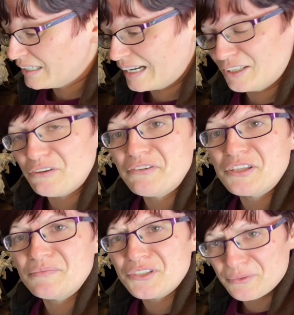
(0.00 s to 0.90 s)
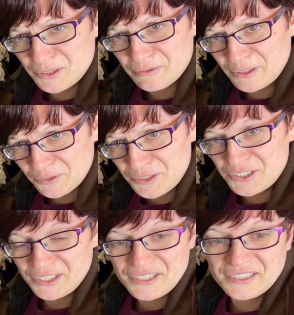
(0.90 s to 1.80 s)
and offer them 2 or 3 other
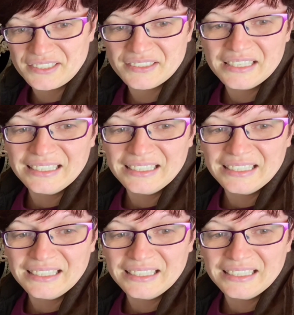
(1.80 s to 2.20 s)
choices.